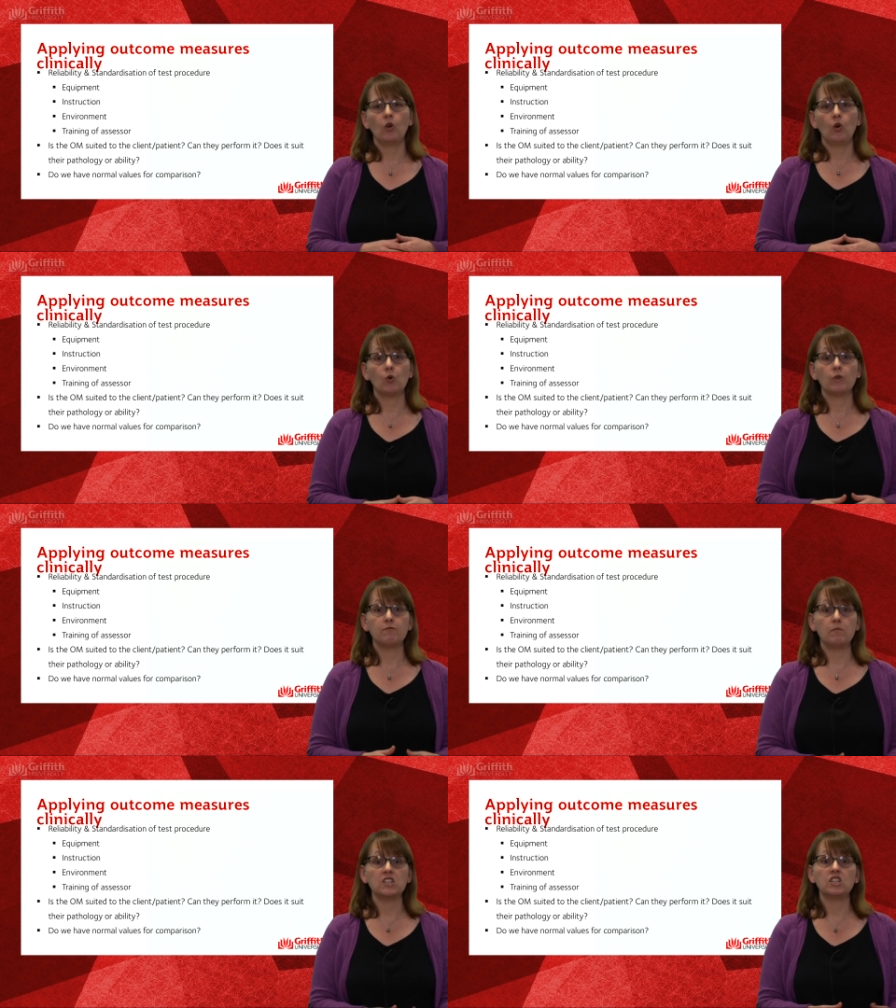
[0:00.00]
or
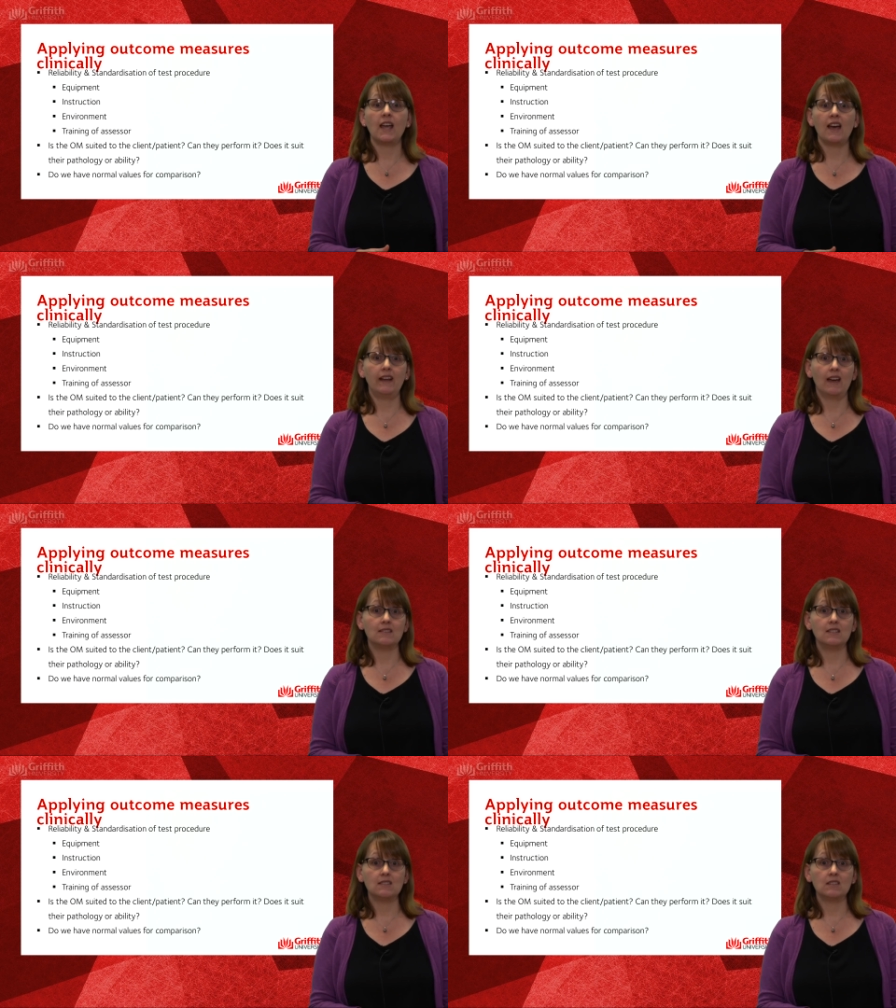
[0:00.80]
we've measured out our
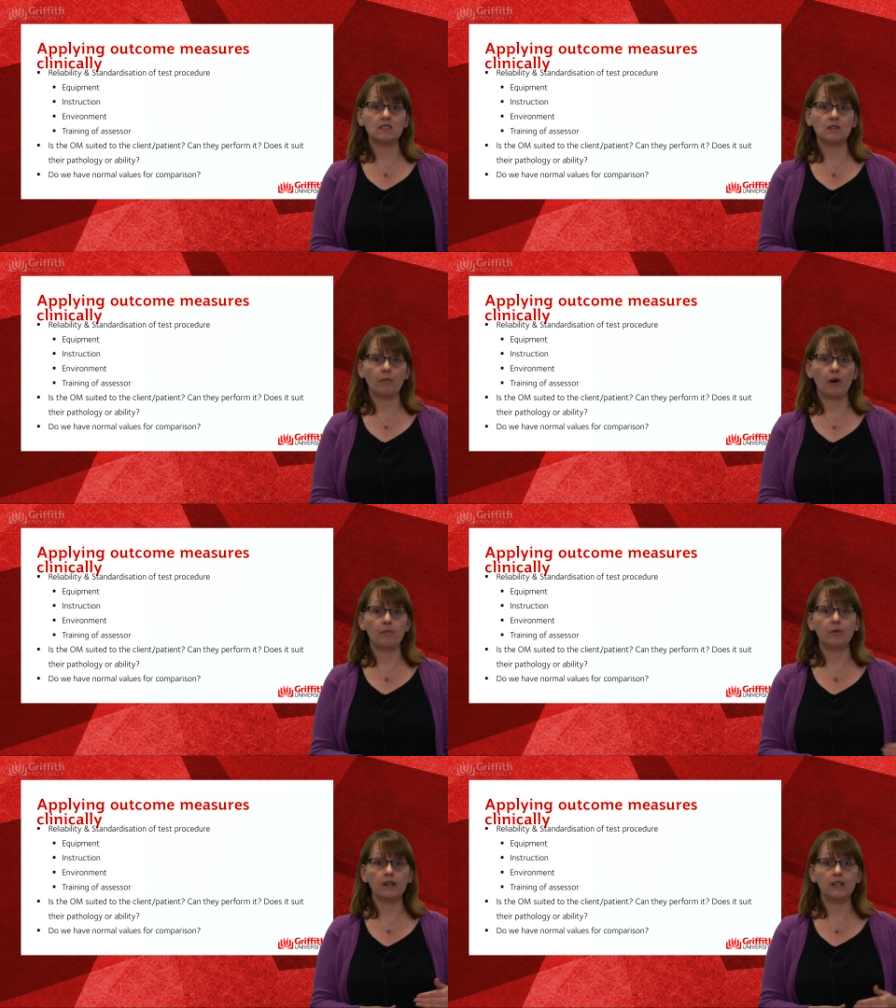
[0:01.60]
distance
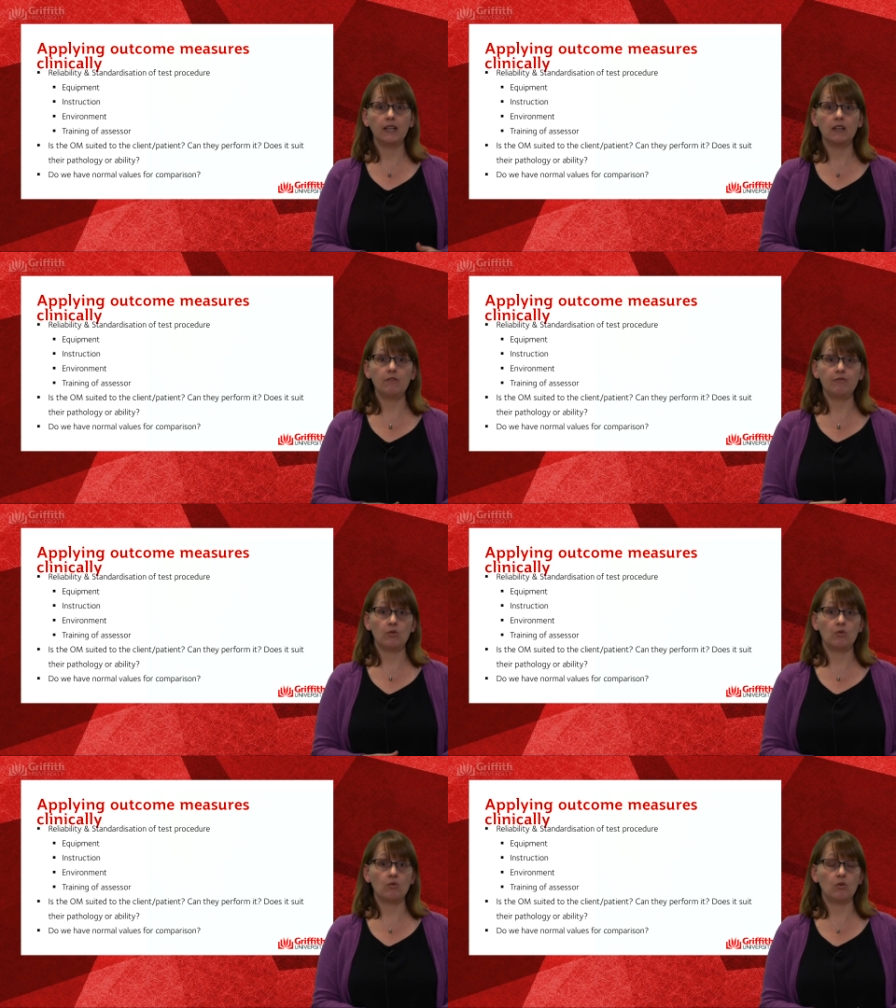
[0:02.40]
appropriately
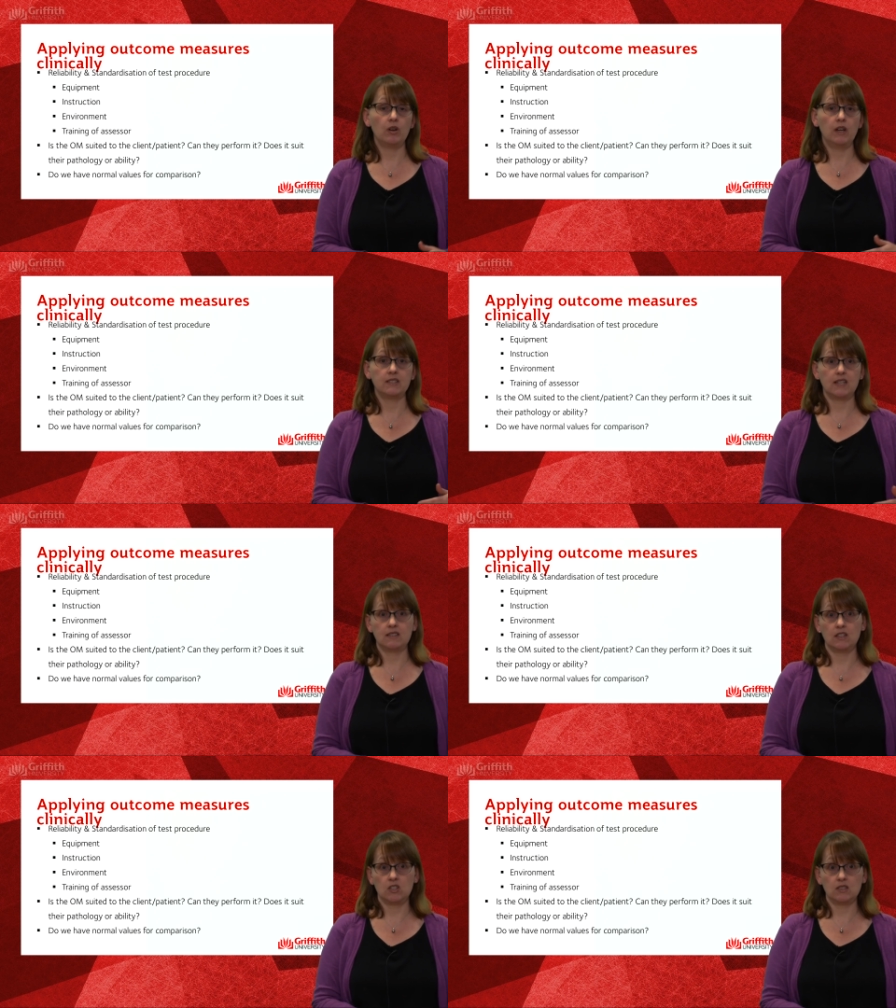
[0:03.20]
for a test
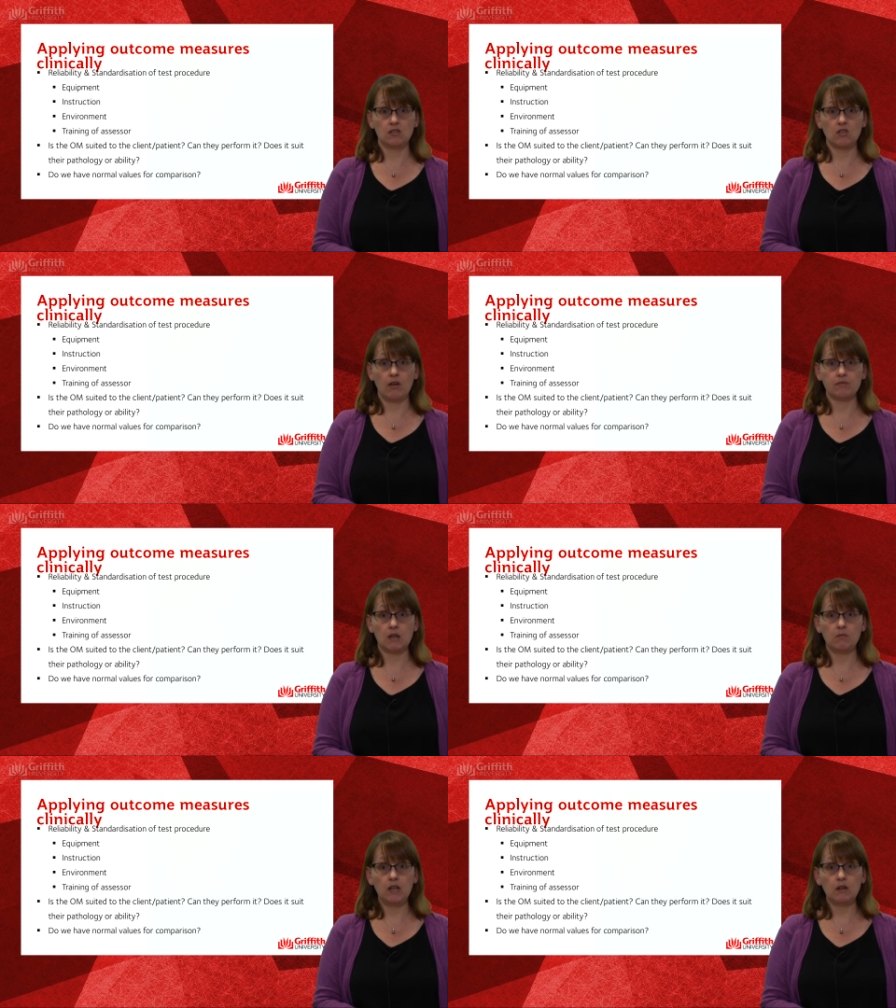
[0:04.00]
such as the timed
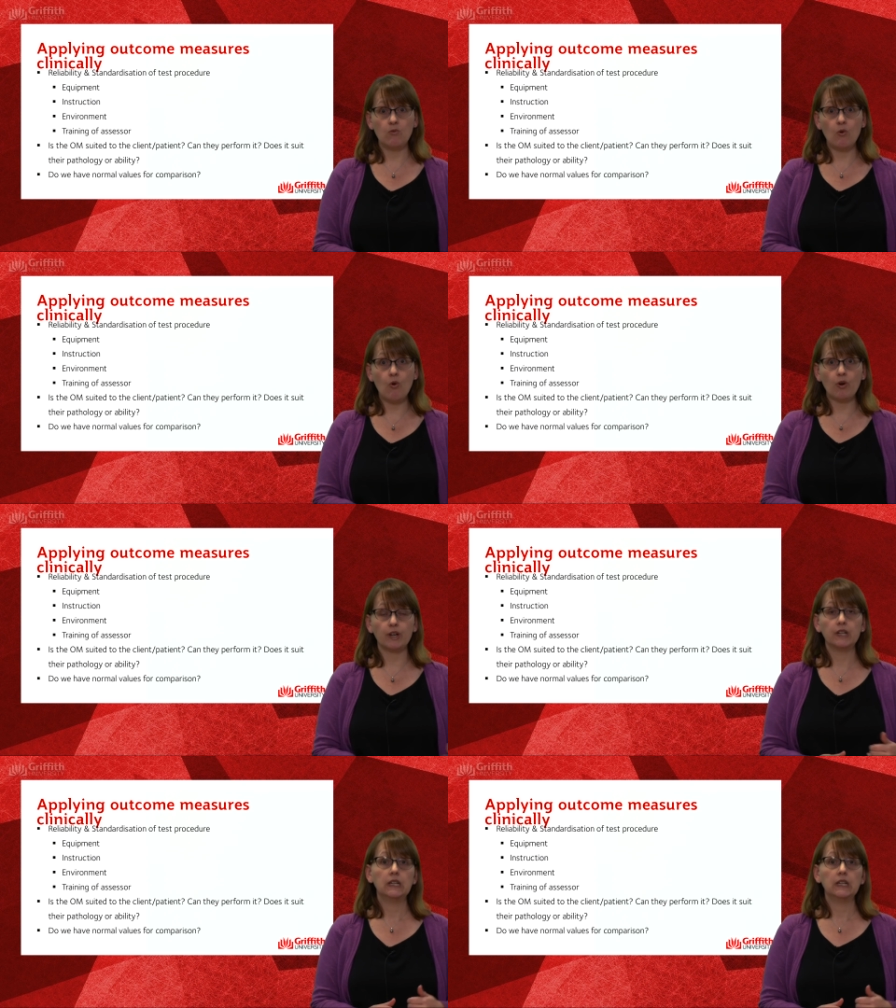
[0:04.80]
10-metre walk.